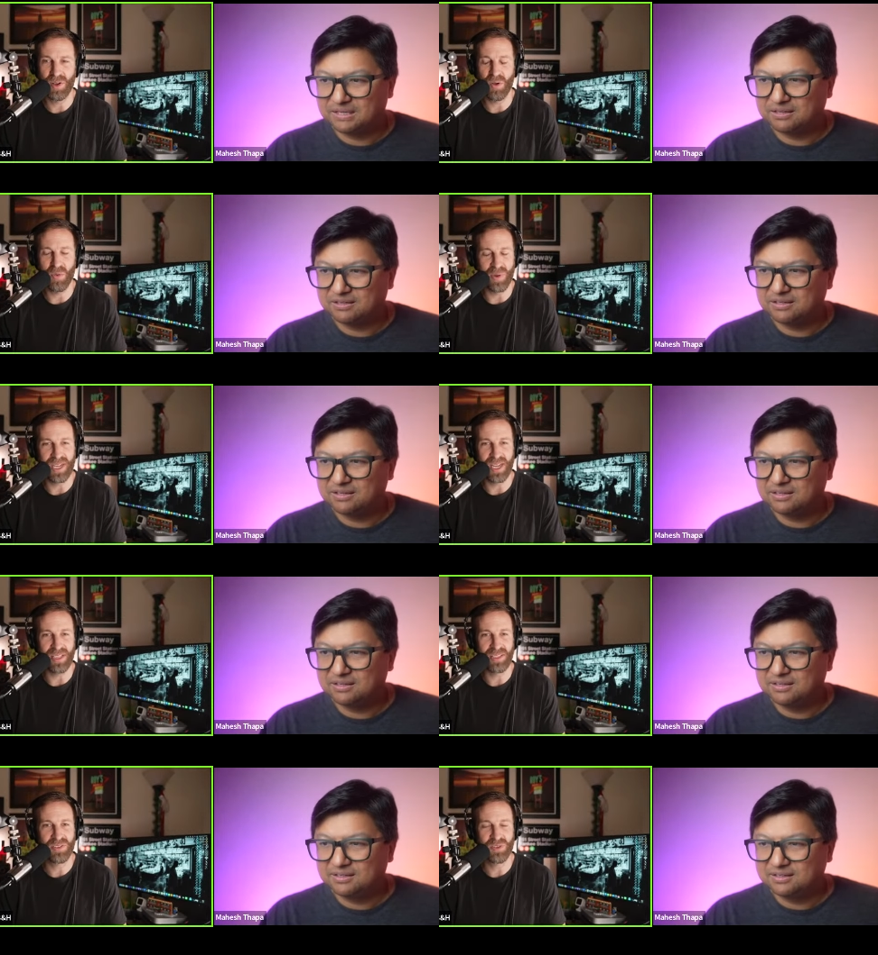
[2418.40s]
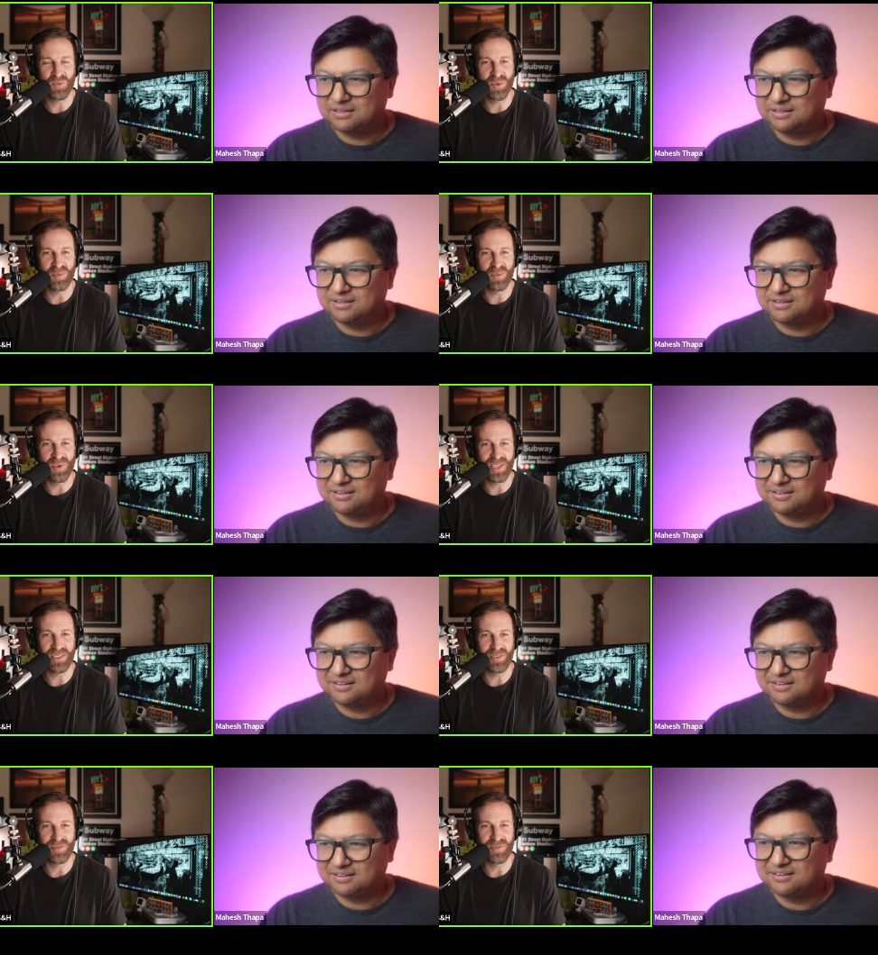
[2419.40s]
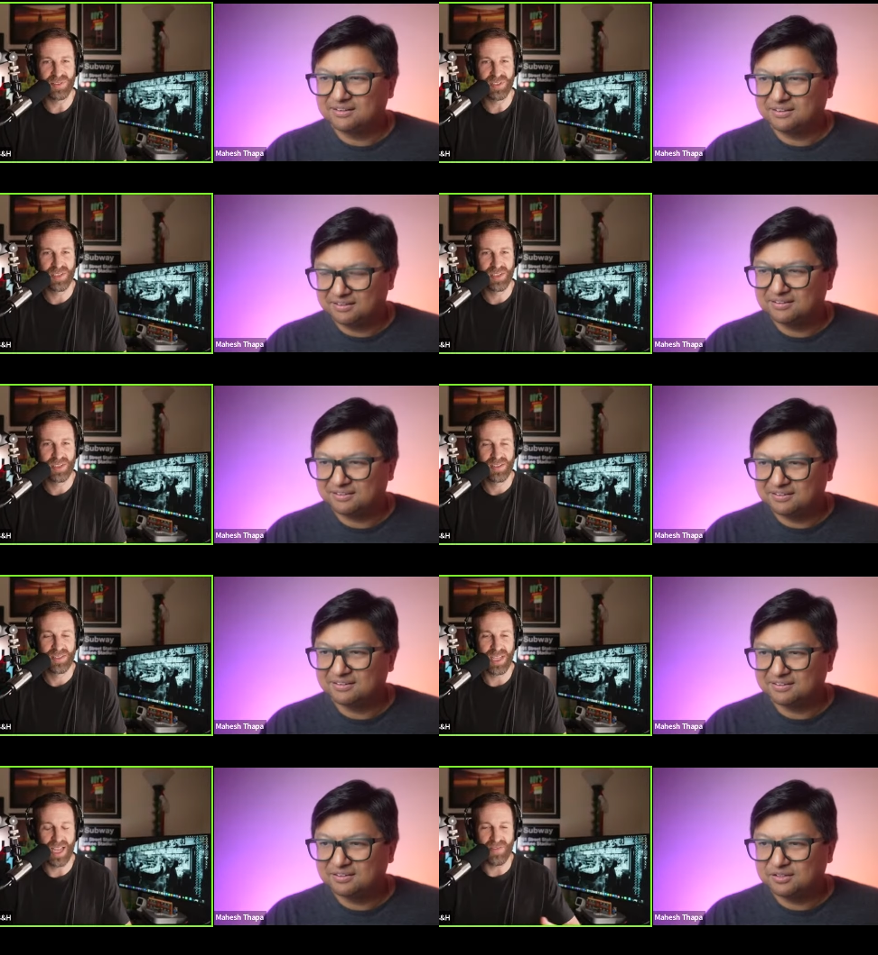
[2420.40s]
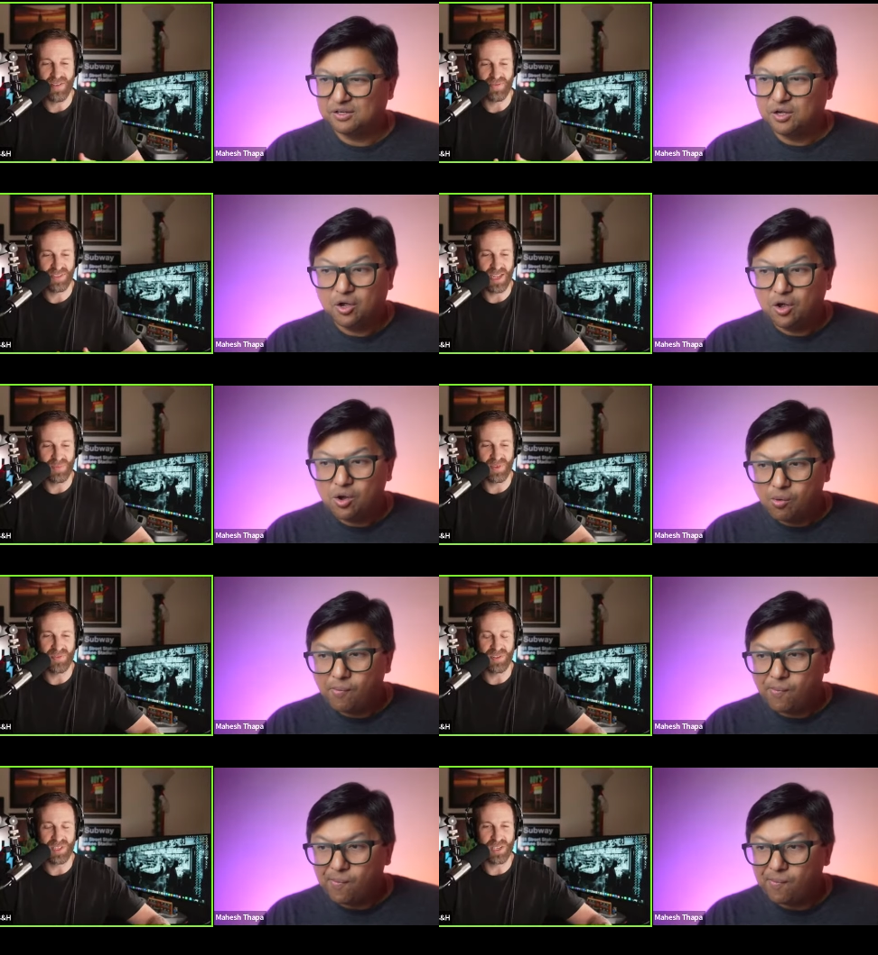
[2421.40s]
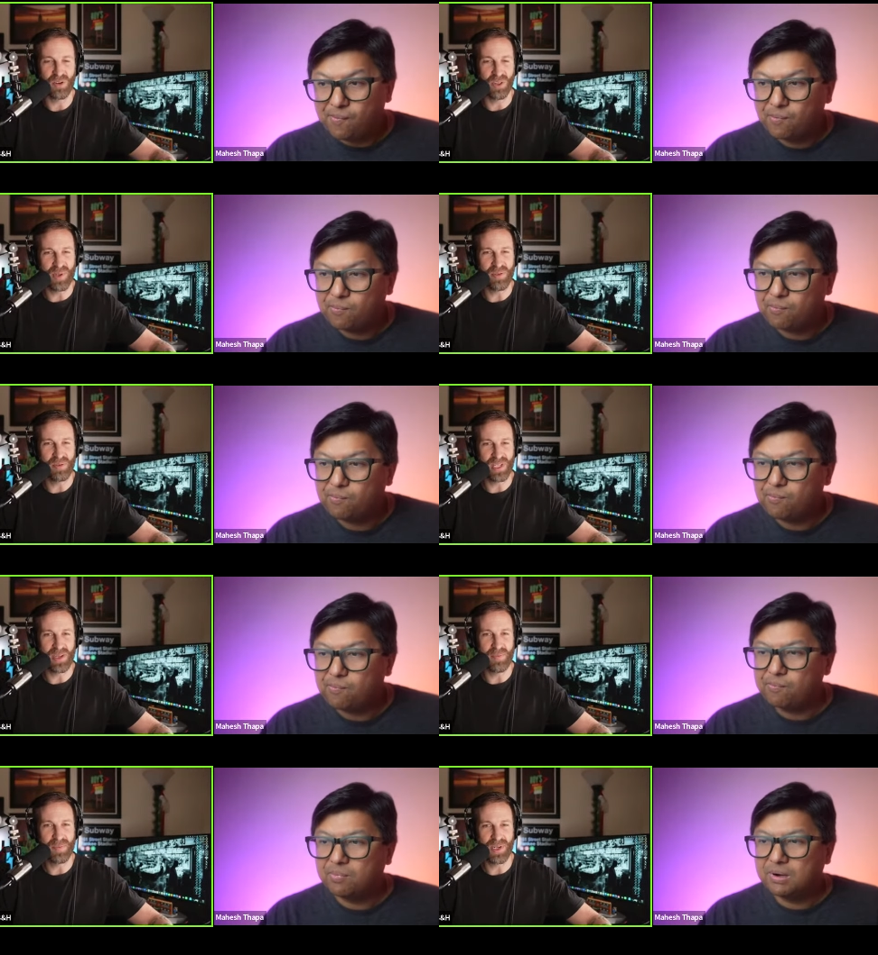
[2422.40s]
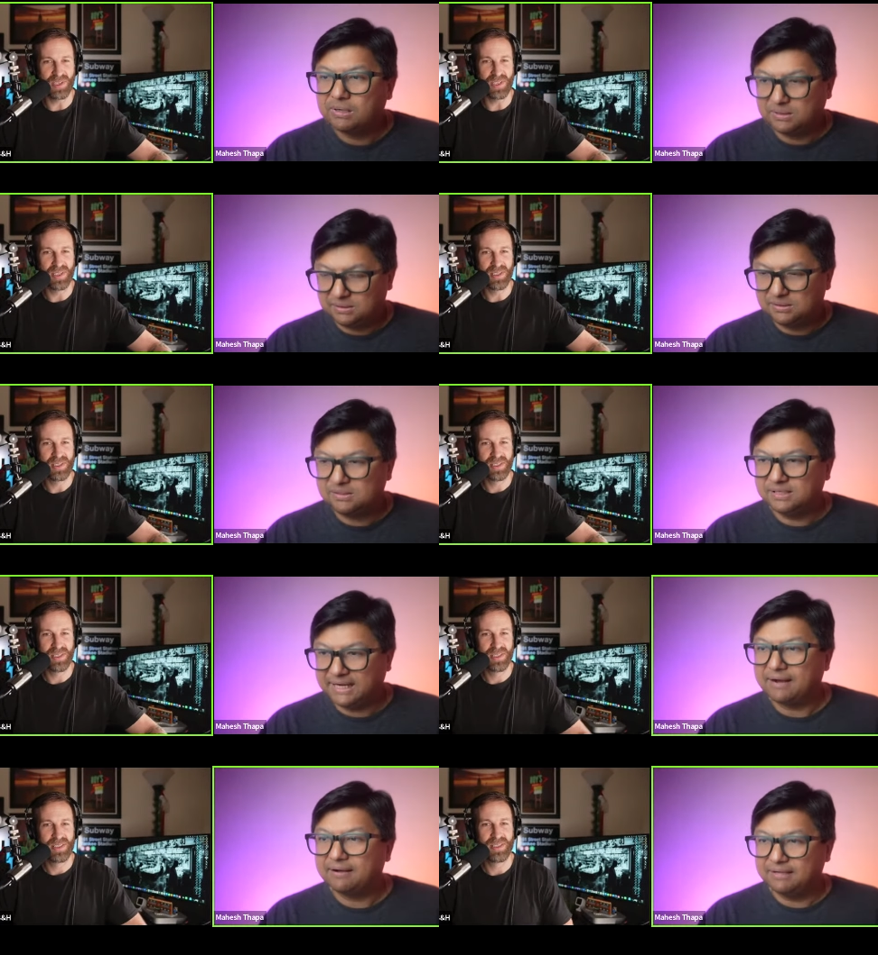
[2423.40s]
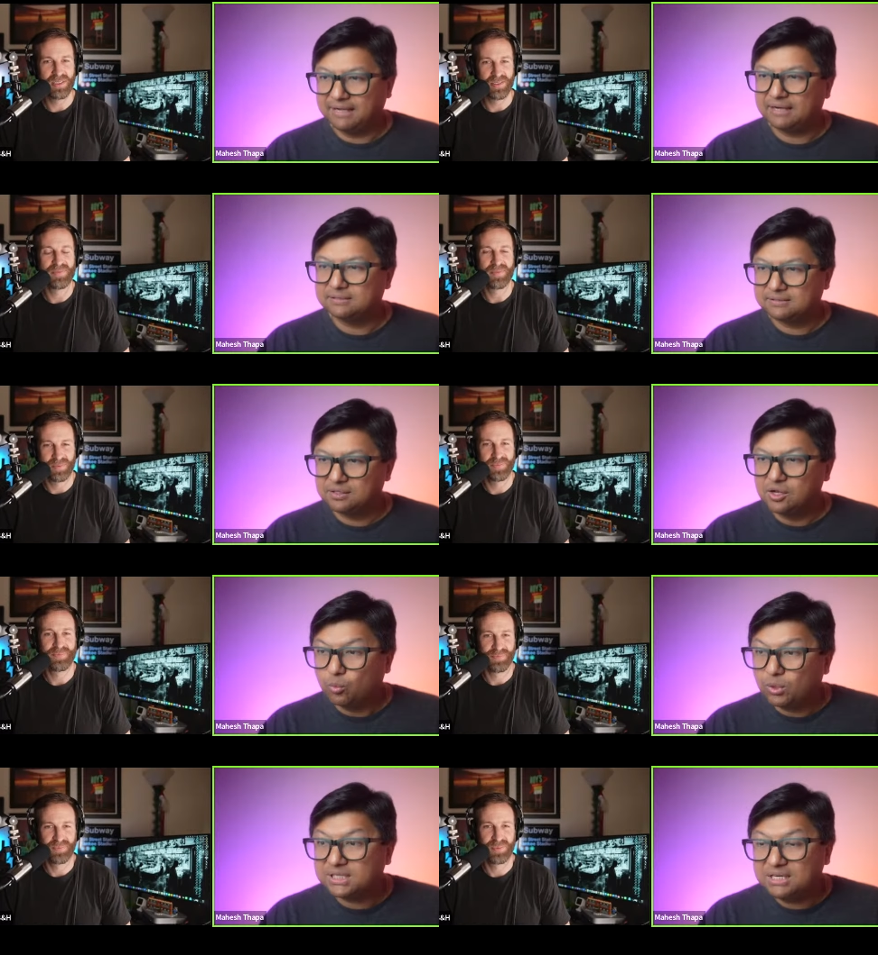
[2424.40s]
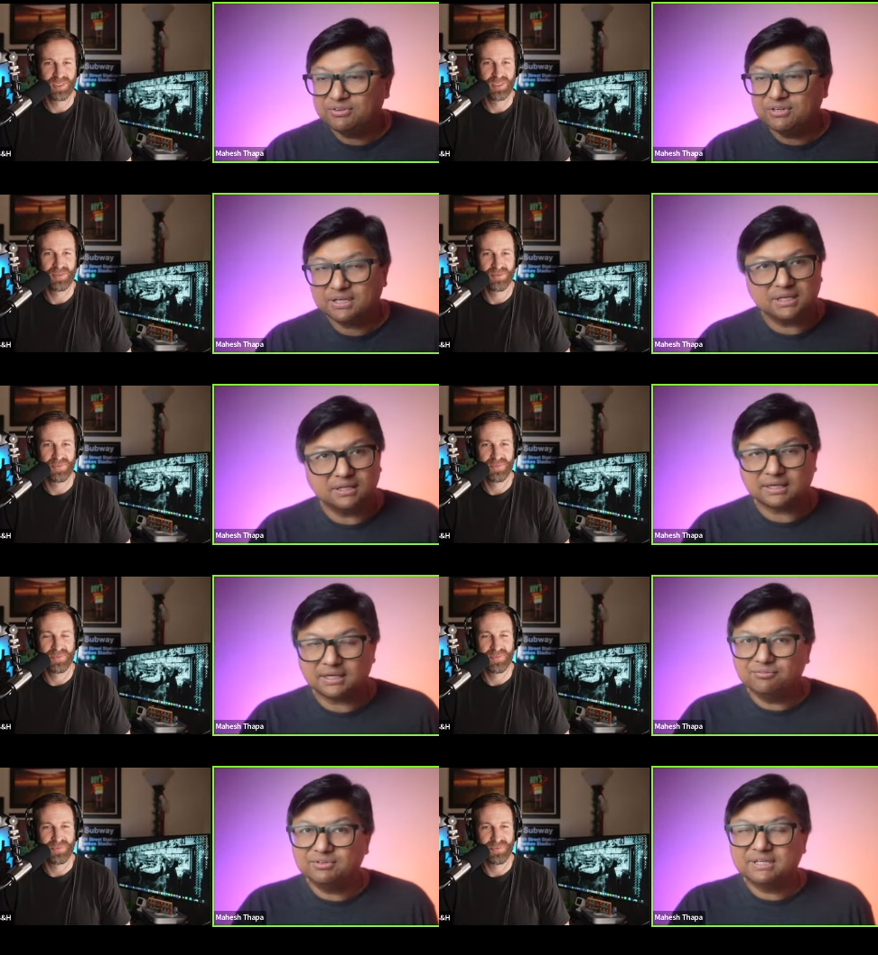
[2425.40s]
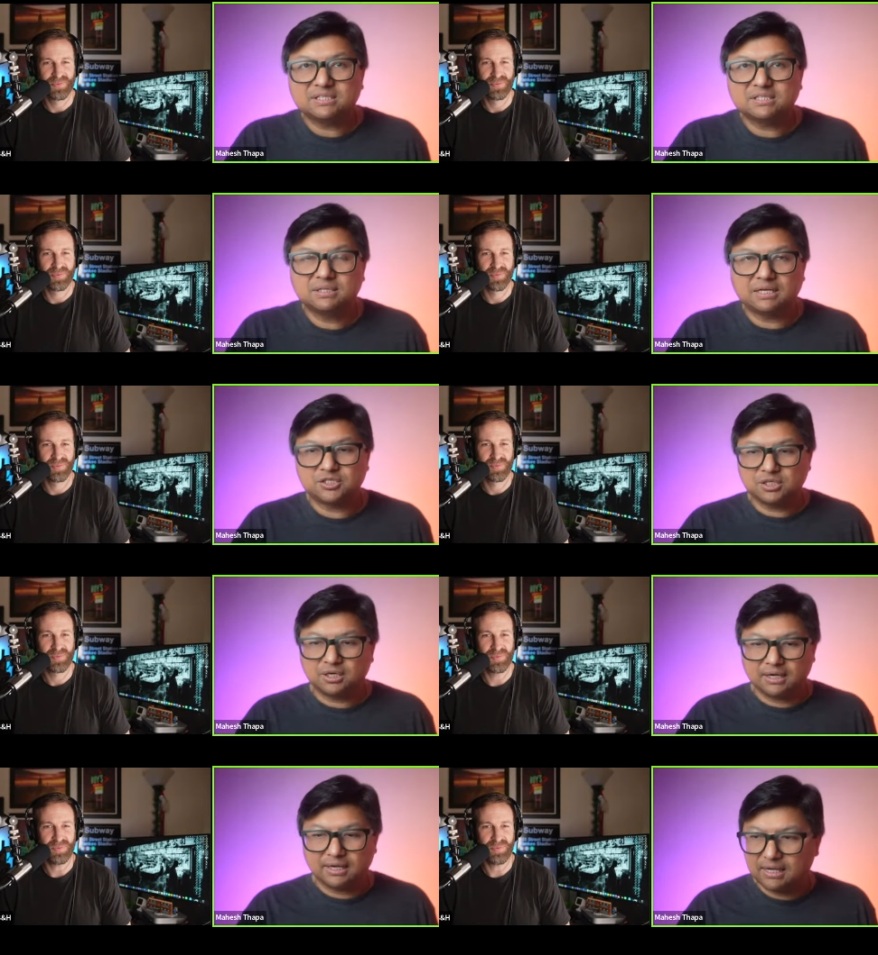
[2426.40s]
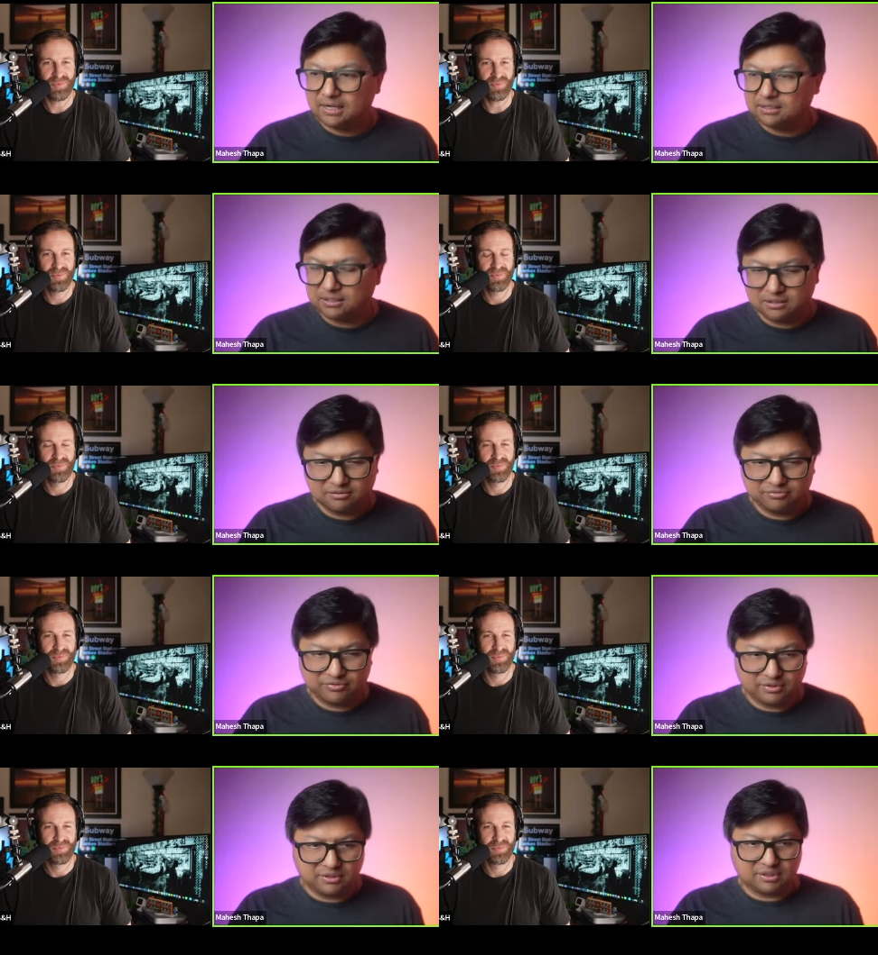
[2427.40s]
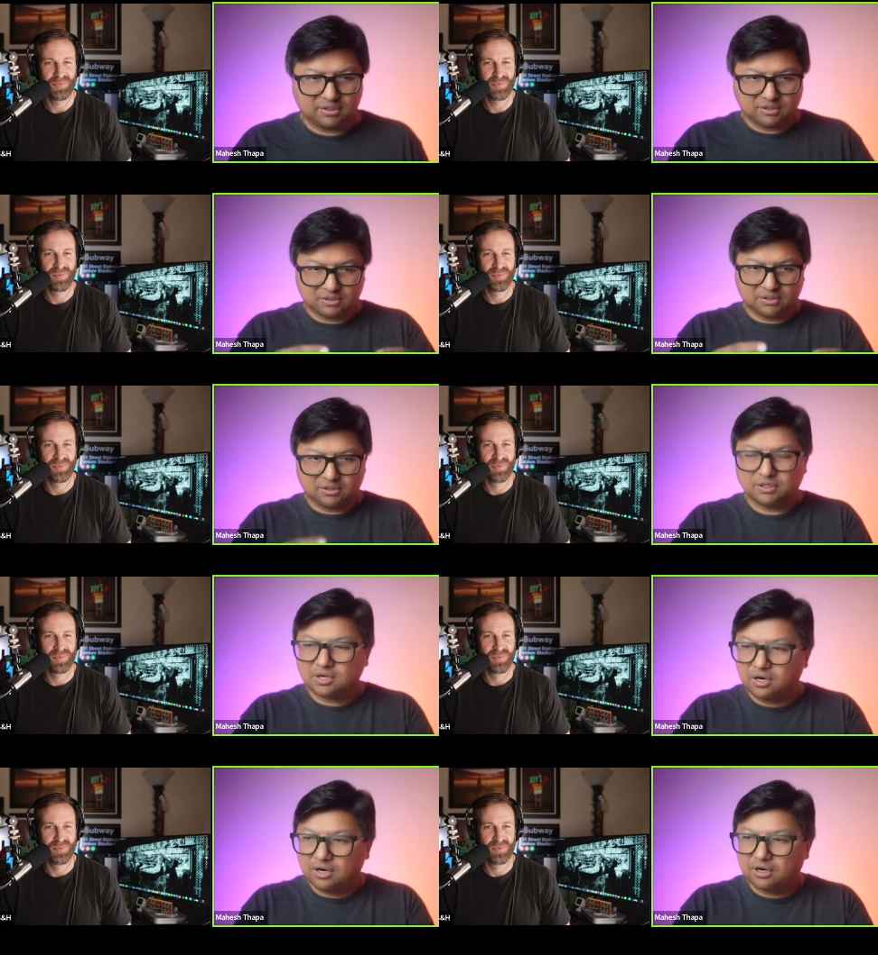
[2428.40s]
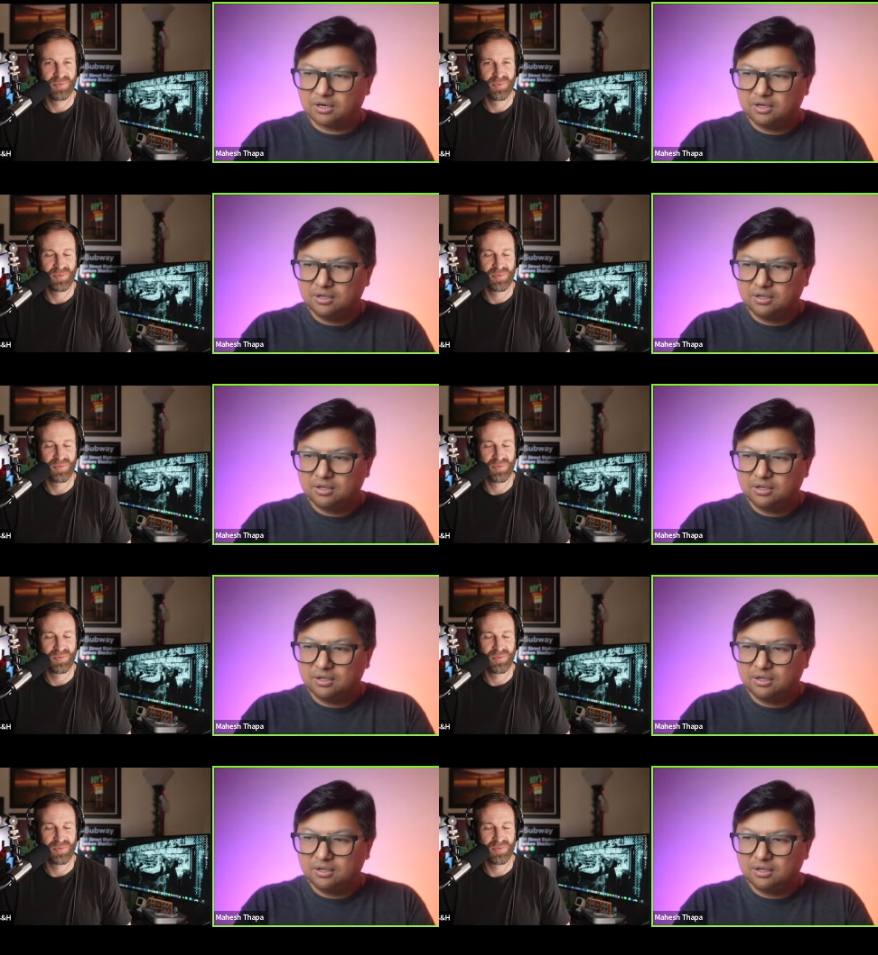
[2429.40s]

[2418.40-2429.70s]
Speaker 1: oh my god, that's super impressive to have that depth of field like all the way through like a bug
Speaker 2: yeah, yeah. Well, even like even that's that shot I had of the the little car